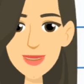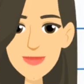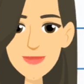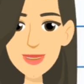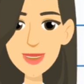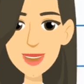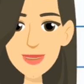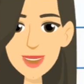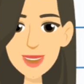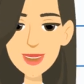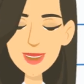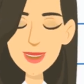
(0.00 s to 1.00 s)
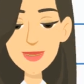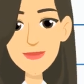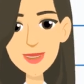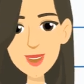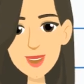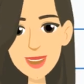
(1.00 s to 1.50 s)
such as mayors, and
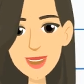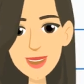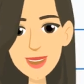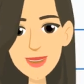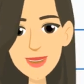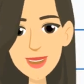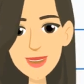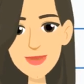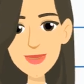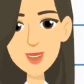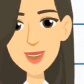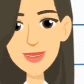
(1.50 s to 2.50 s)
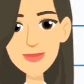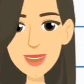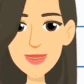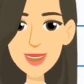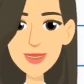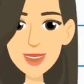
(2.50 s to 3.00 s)
board members who make
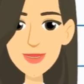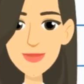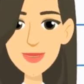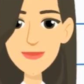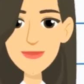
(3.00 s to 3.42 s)
decisions.